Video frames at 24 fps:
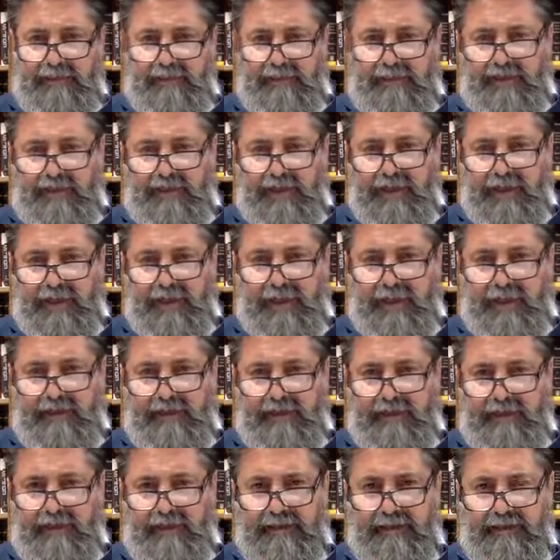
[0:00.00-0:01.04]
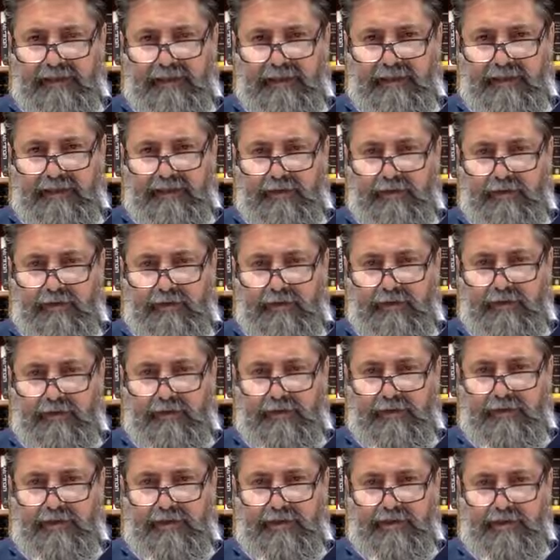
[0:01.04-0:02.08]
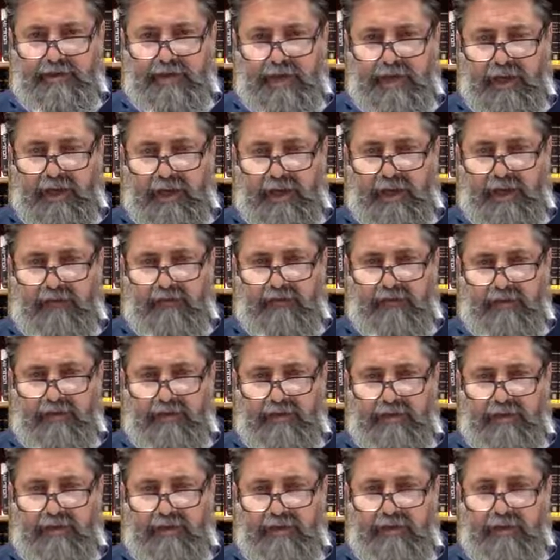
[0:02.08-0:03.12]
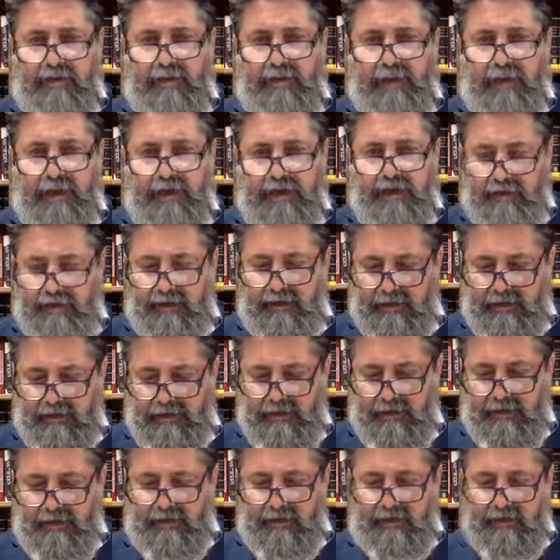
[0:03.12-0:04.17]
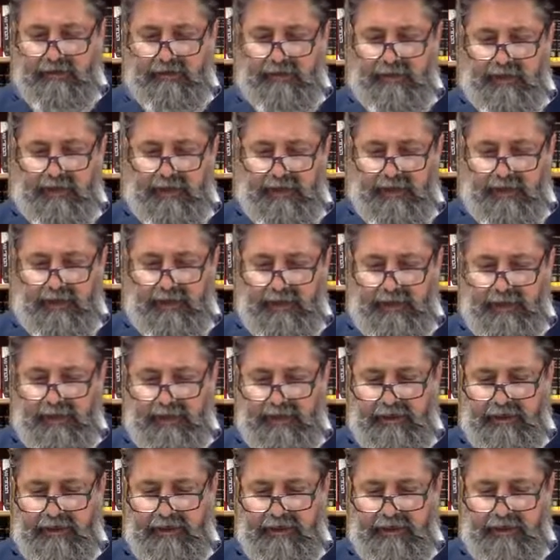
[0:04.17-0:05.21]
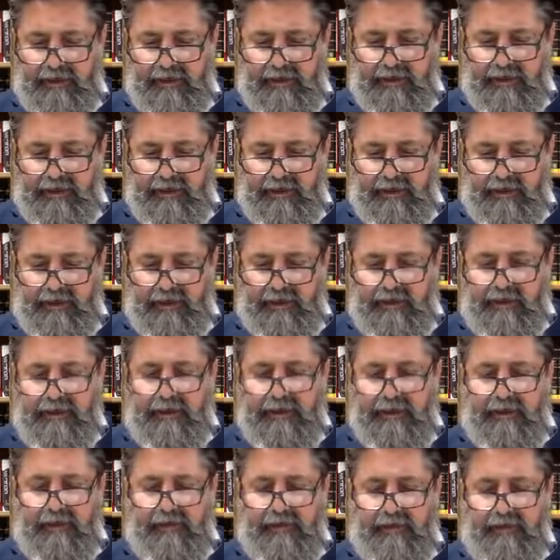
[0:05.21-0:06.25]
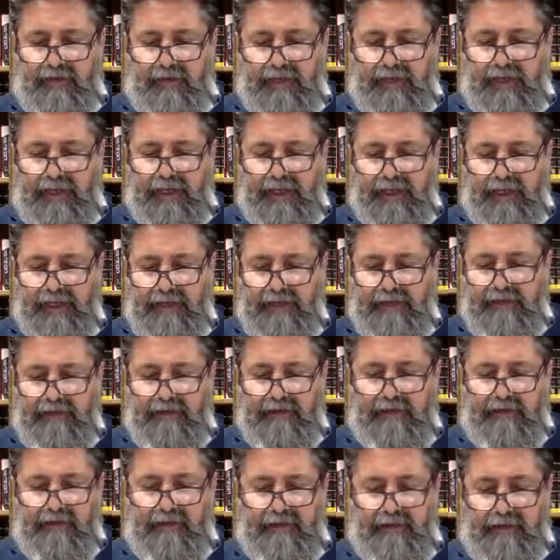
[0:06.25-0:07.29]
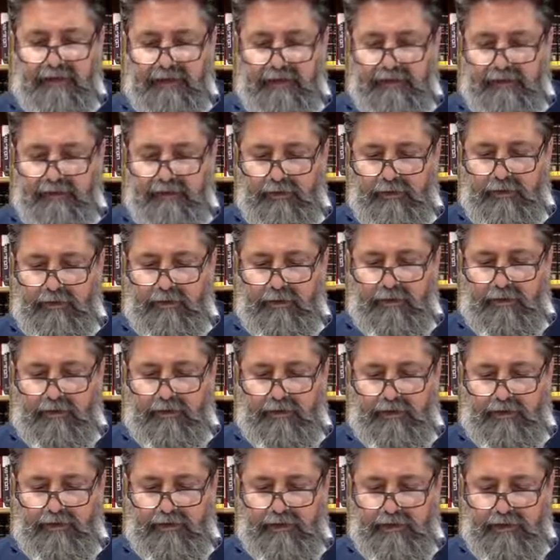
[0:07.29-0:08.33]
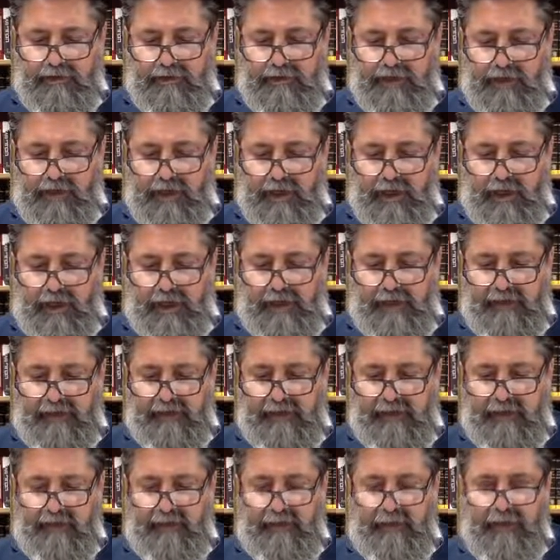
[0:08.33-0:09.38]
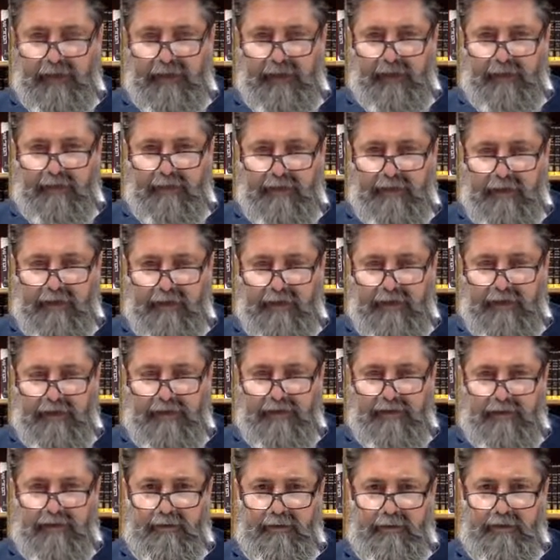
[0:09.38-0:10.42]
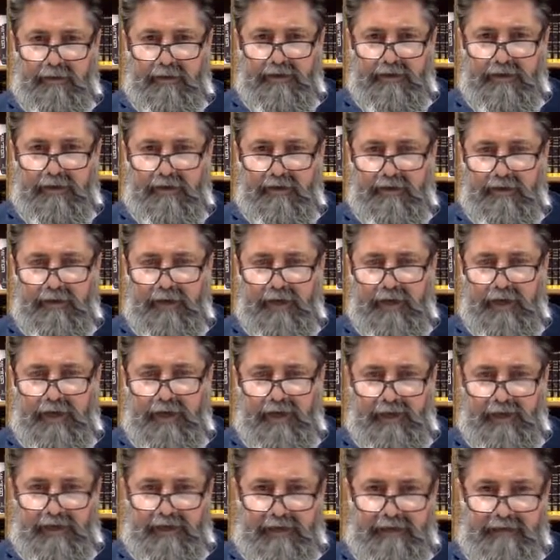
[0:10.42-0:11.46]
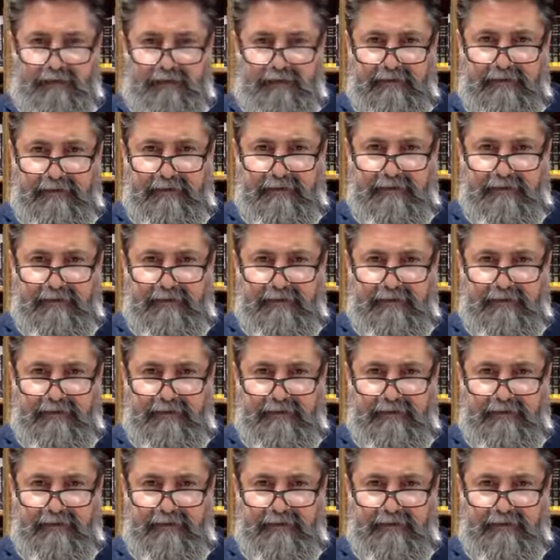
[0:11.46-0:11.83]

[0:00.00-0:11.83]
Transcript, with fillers: She'alt is, has the word She'el from Shemuel, meaning if you take the two word She'alt, Meimo has the word Shemuel in it.